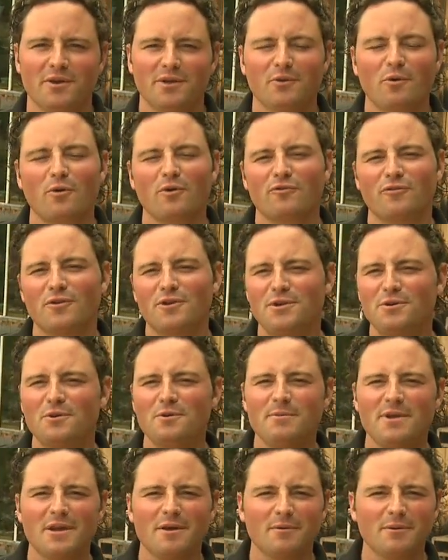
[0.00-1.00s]
in order for you to
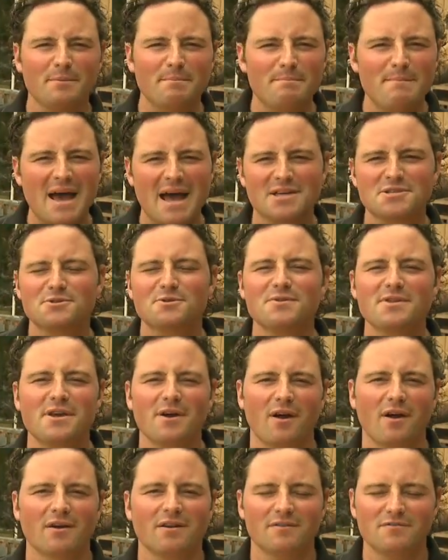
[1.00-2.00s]
be able to master the
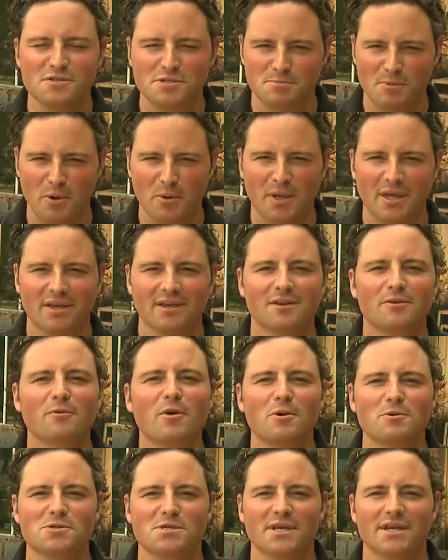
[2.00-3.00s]
art of smoking and
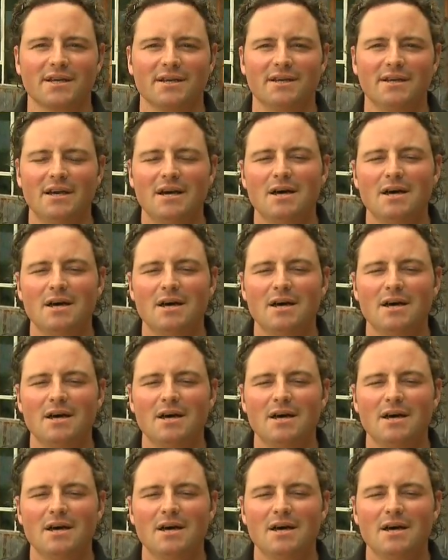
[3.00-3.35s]
roasting.